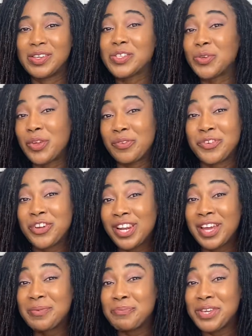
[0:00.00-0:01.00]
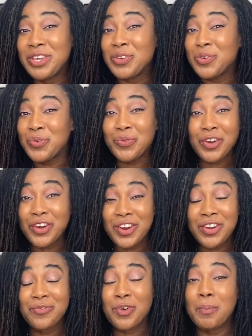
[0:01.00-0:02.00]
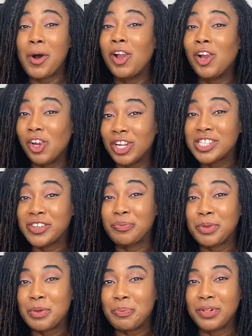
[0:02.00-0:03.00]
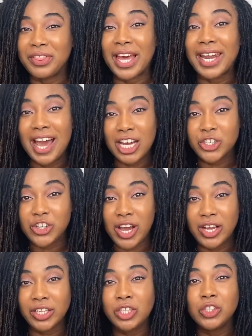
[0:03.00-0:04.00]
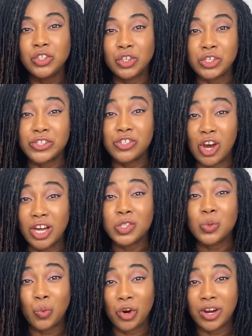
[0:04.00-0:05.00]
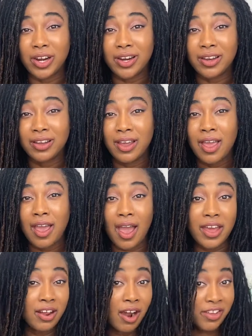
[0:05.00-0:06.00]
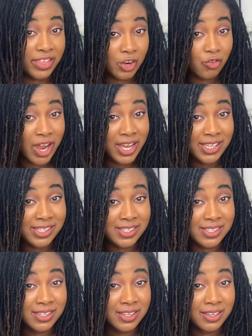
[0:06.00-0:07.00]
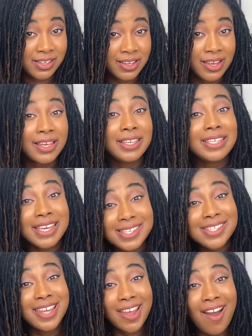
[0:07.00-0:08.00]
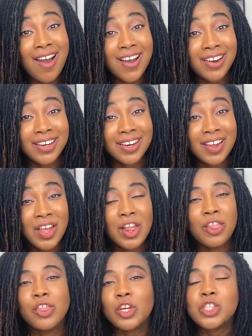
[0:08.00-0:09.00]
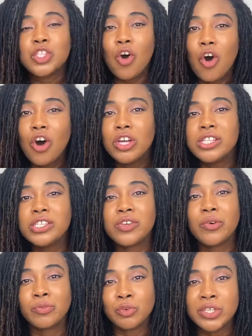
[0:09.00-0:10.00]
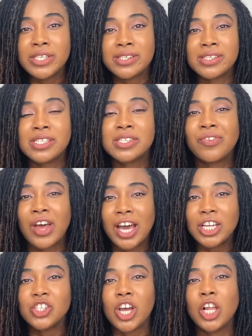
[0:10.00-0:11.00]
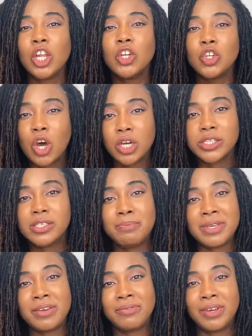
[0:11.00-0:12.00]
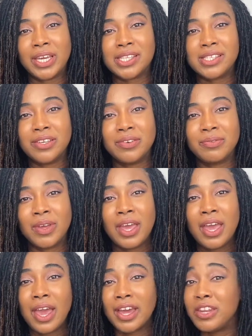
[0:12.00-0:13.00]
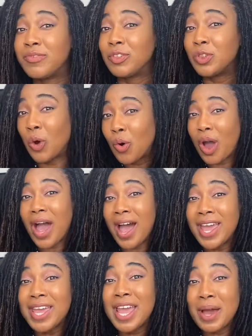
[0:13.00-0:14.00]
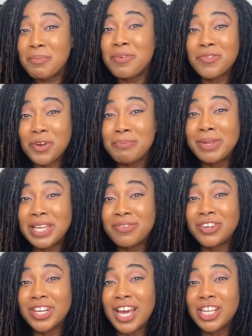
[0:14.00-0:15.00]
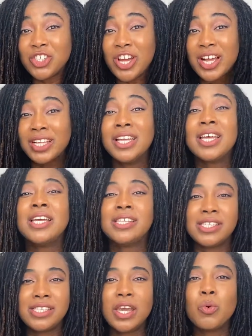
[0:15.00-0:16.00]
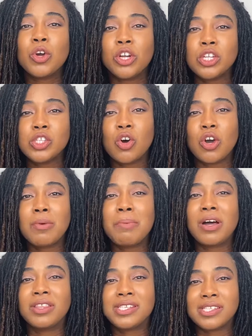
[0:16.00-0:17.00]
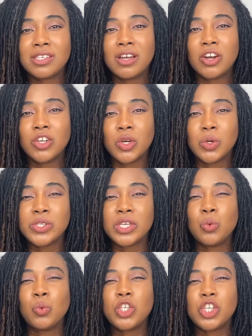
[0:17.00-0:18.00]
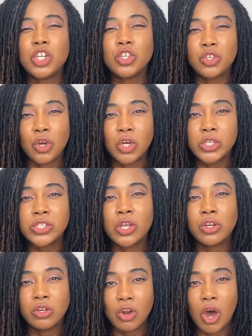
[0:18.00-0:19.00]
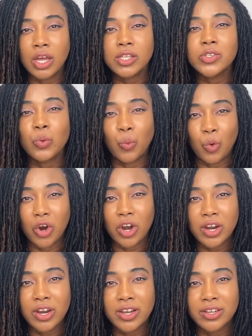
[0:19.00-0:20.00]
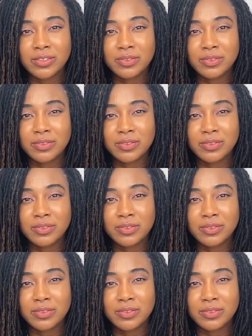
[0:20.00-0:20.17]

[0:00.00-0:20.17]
So if you're like me, you've heard from a lot of people that Agile does not work. And are they right? Yes, they are. There are tons of reasons for Agile not to be effective. And even though I am a firm believer in Agile, today we're going to talk about the scenarios in which it does not work.